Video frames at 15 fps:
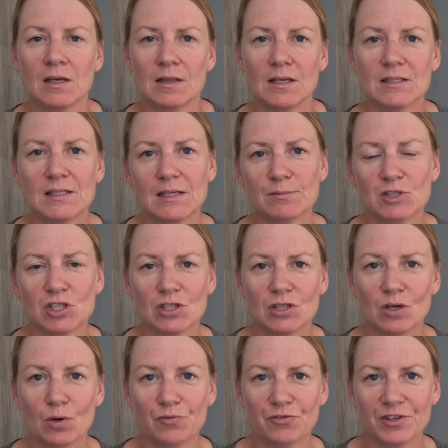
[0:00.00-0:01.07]
these tips should
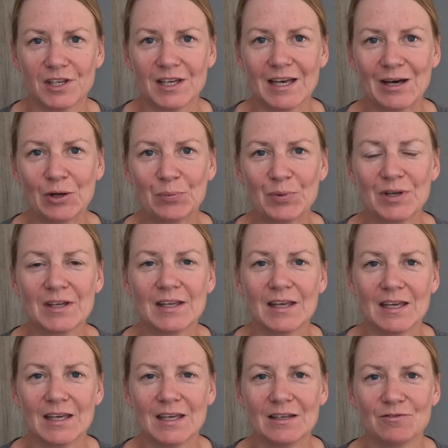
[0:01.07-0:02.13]
hopefully help
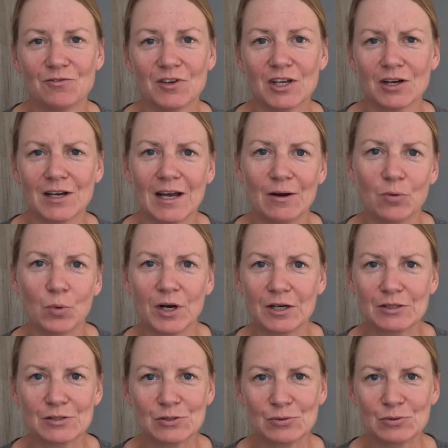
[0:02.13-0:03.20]
in figuring out
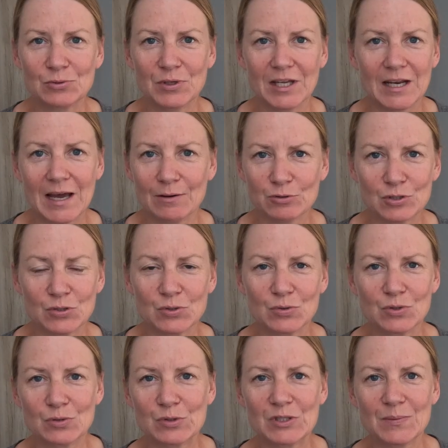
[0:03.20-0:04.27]
where to and how to
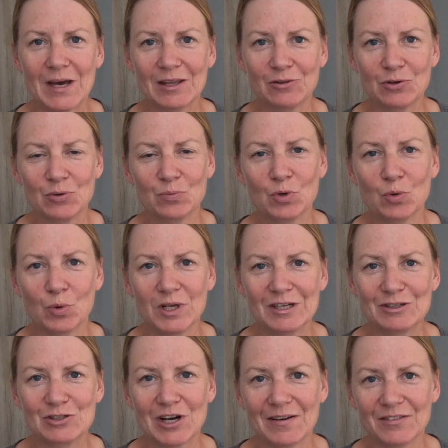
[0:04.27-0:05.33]
use the bathroom when
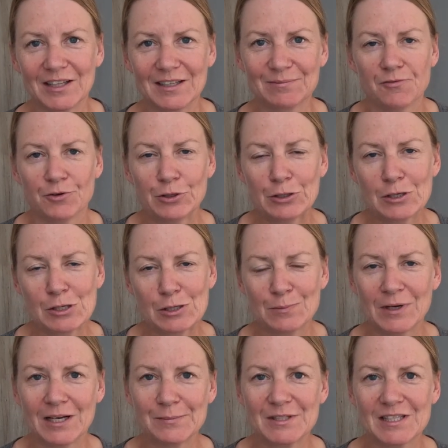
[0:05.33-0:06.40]
you're traveling. If you're new here,
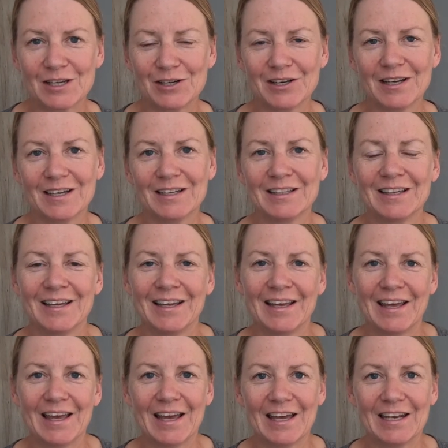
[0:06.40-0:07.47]
my name is Kyria,
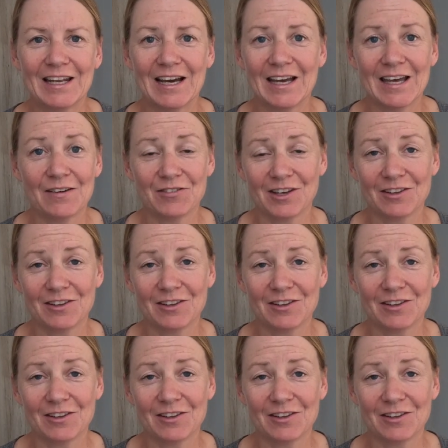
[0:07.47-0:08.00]
and I have a